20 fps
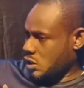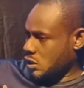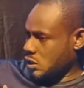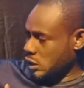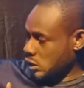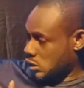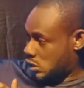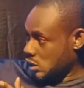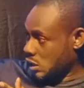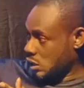
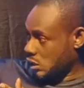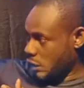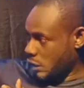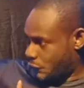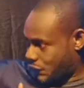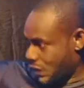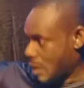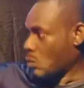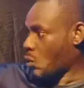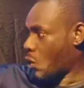the
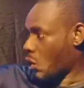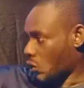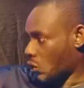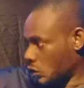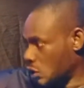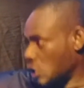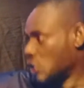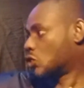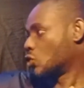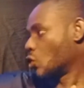framework
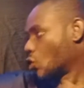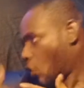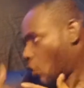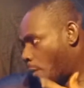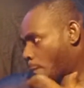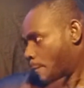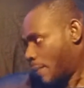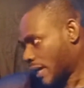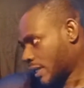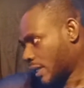needs to
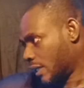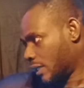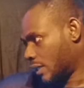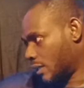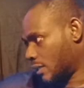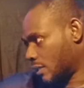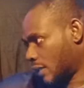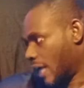come back again.